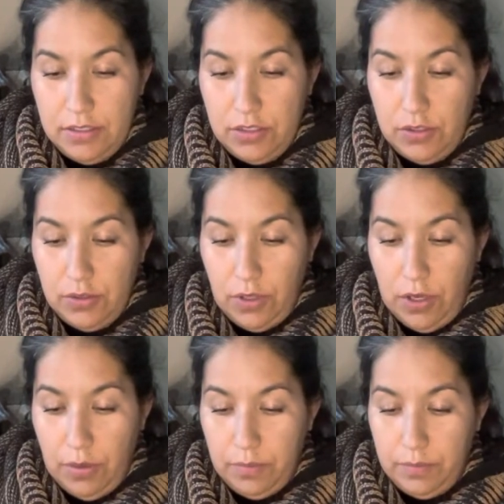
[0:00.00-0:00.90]
to
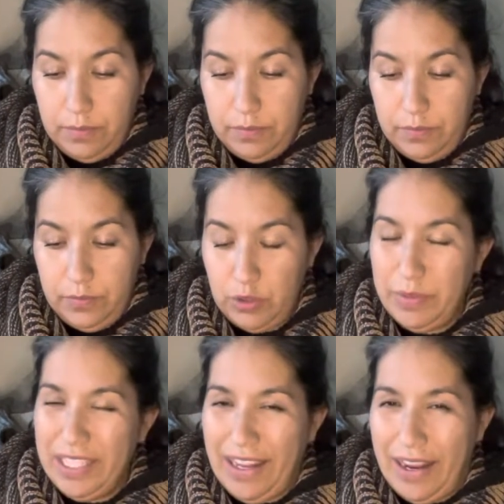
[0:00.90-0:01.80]
um to
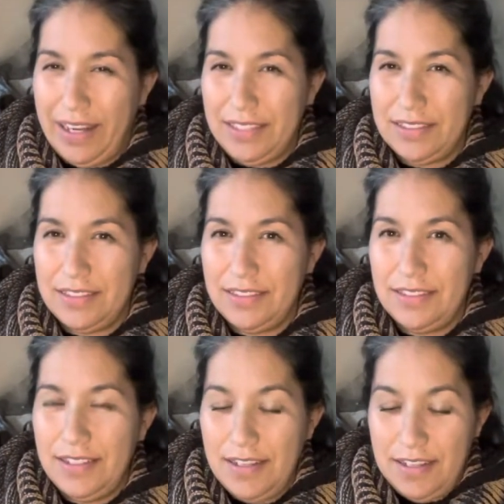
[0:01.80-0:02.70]
be kind
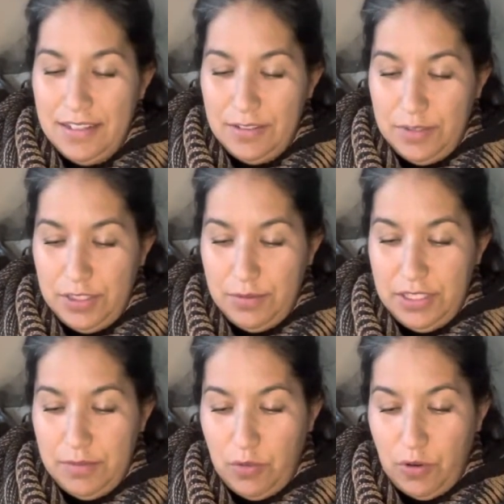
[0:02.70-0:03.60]
which we
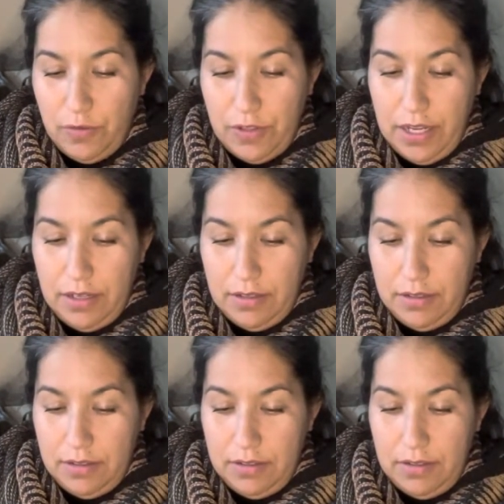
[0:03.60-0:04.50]
need more of that
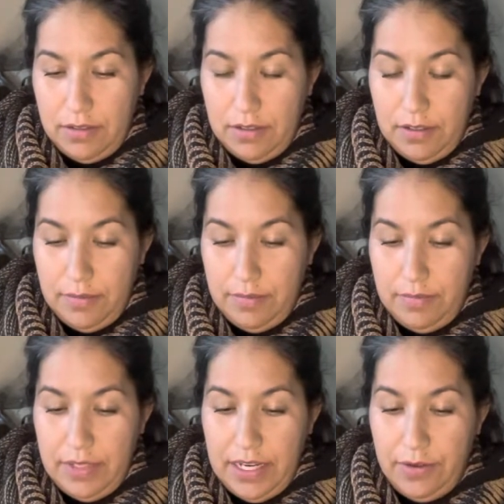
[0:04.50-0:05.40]
um
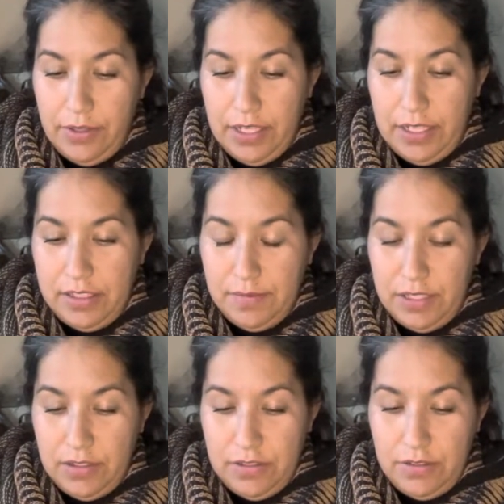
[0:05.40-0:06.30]
nowadays
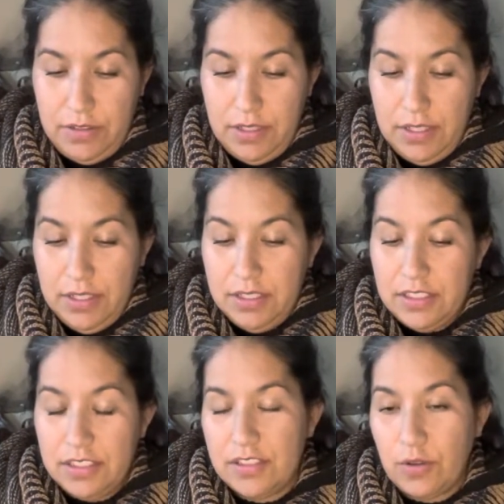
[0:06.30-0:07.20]
because
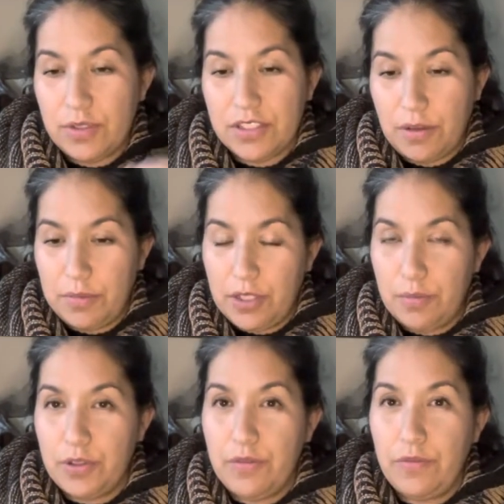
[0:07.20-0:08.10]
she's always coming
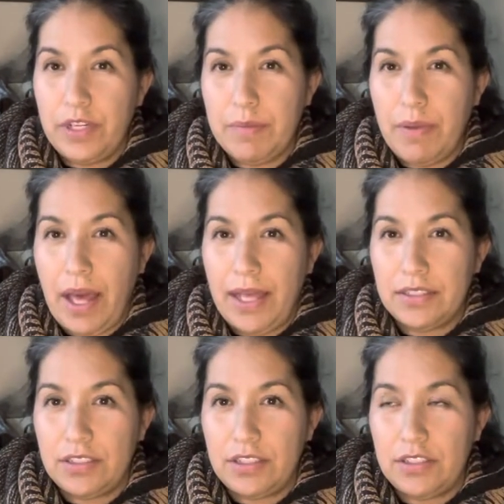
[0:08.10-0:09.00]
up with free
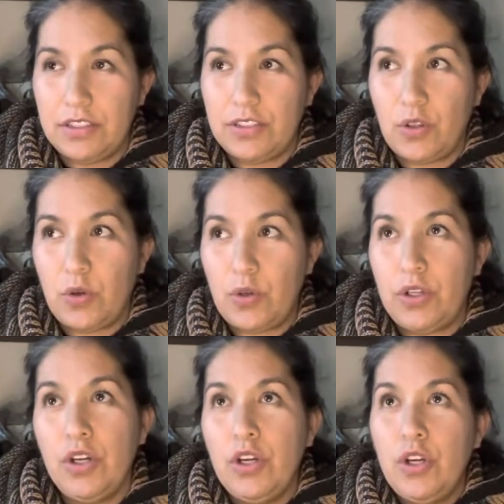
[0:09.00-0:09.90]
patterns
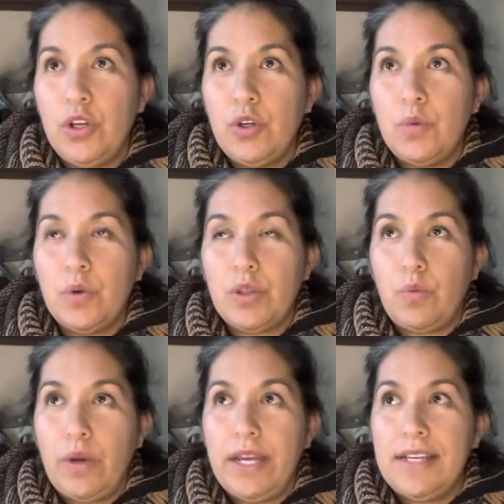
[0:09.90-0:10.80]
or with
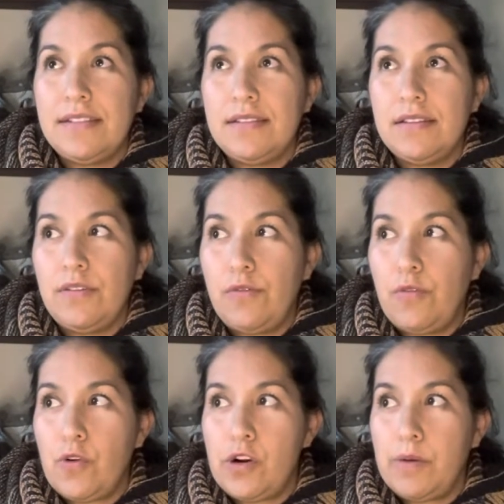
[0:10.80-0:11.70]
ways
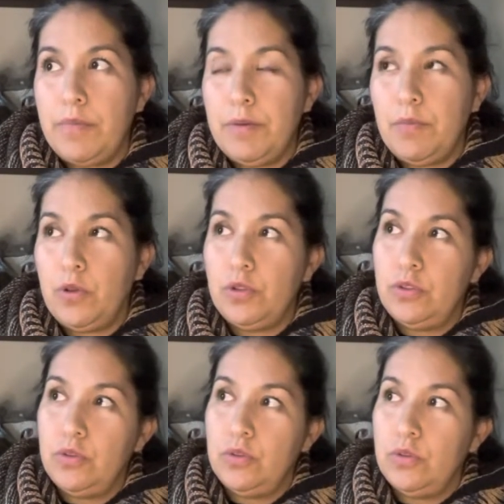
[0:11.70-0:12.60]
for people
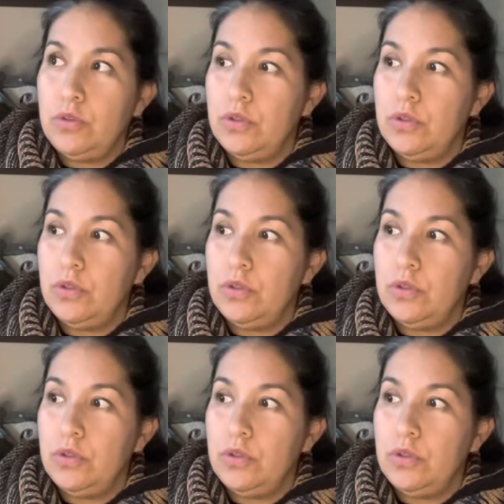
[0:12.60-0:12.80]
to